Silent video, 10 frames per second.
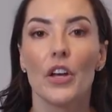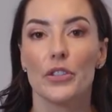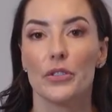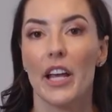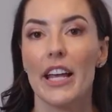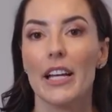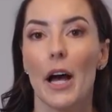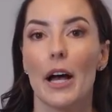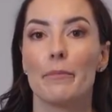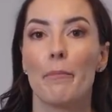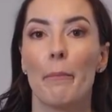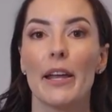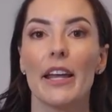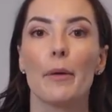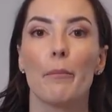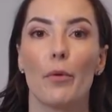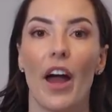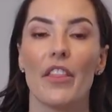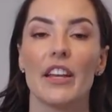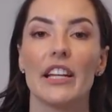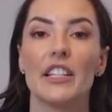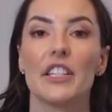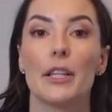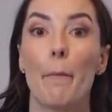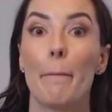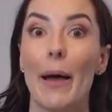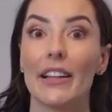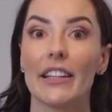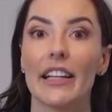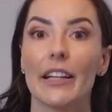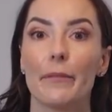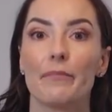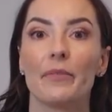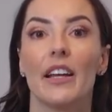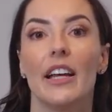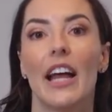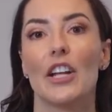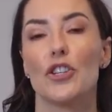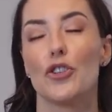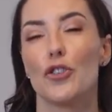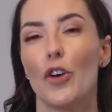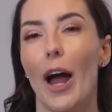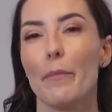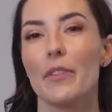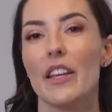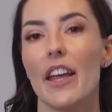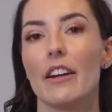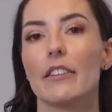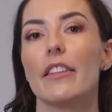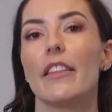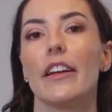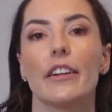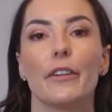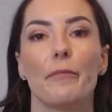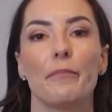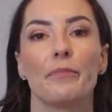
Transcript: So take a big breath into the belly and trap the air in there,